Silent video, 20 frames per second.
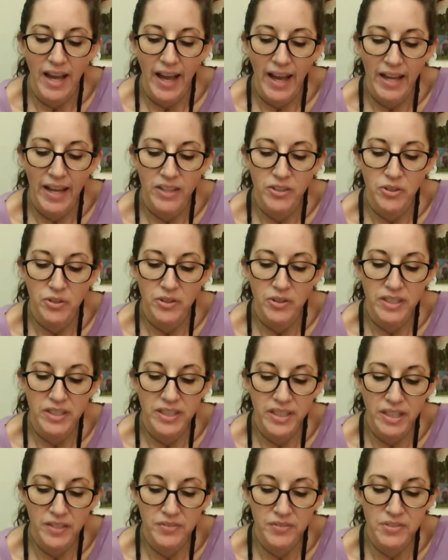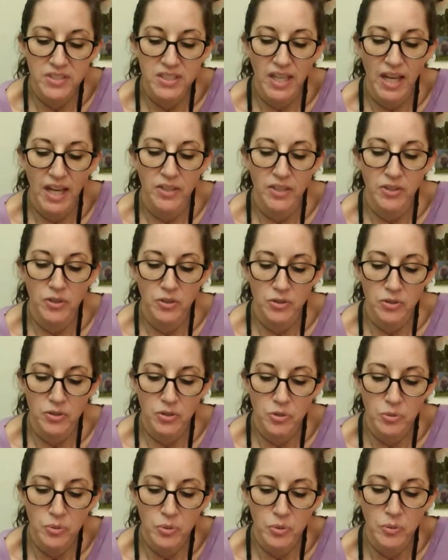and your gifts and your
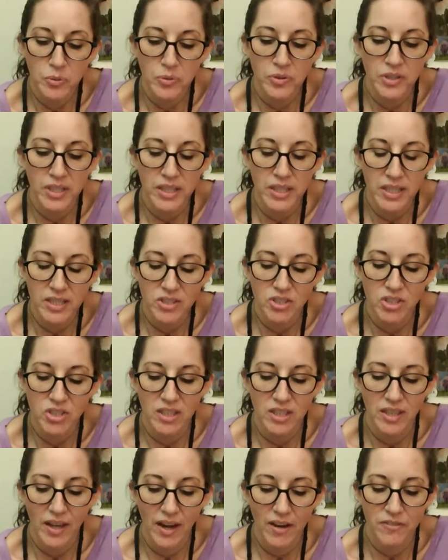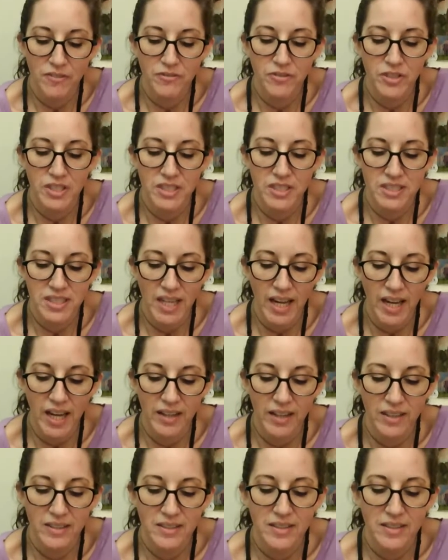truth each and every day.